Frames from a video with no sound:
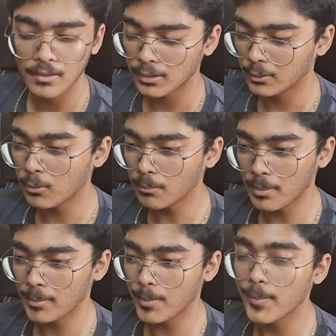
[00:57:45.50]
You know,
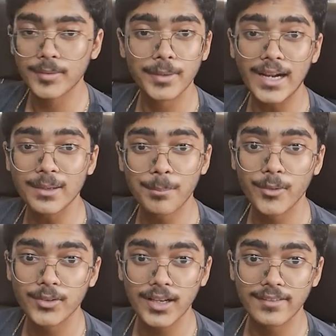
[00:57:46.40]
maybe some random
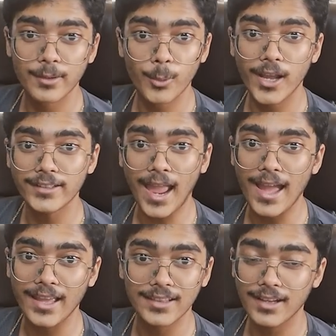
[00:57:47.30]
person can say, okay, attack,
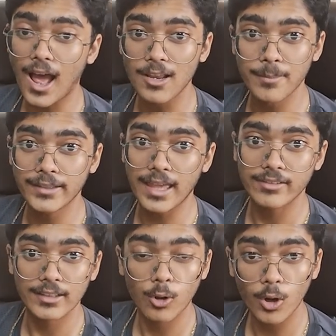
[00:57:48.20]
and the army attacks at
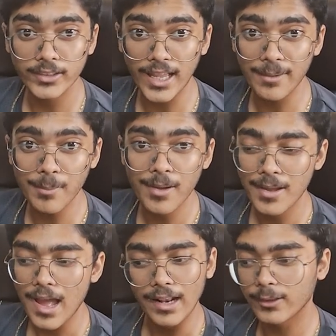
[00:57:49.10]
the wrong time
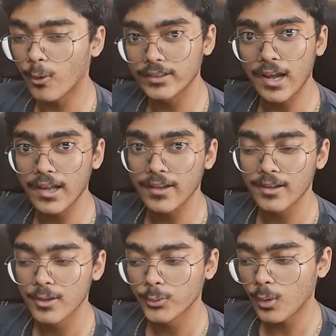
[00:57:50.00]
and they all die.
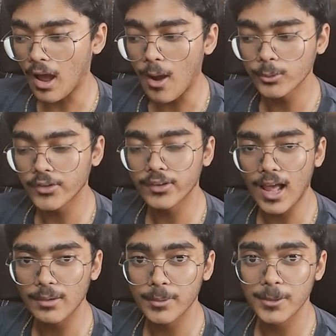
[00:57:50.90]
So how does the
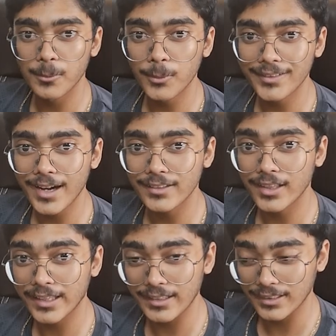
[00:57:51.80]
army know
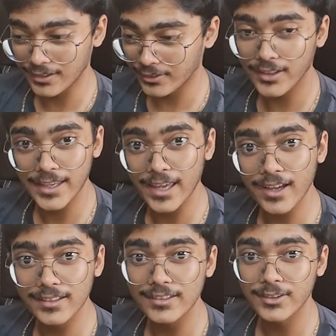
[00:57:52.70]
that this is the king
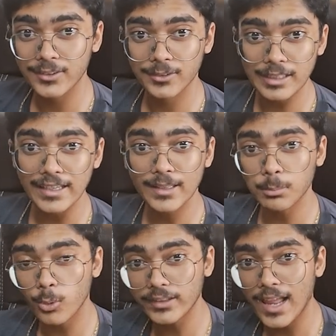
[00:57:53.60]
that's telling them
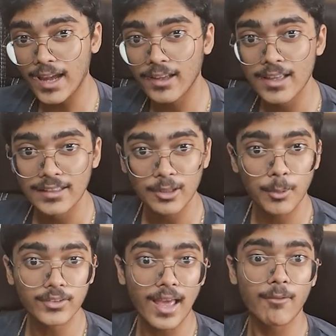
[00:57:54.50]
to attack? That's
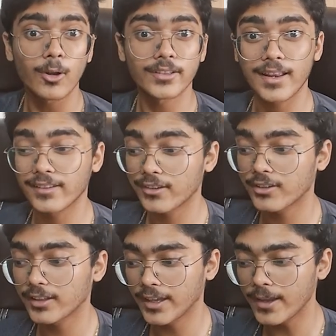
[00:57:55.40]
because I have
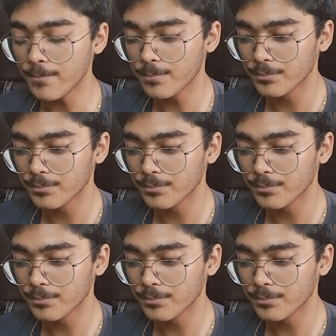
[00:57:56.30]
authorization key,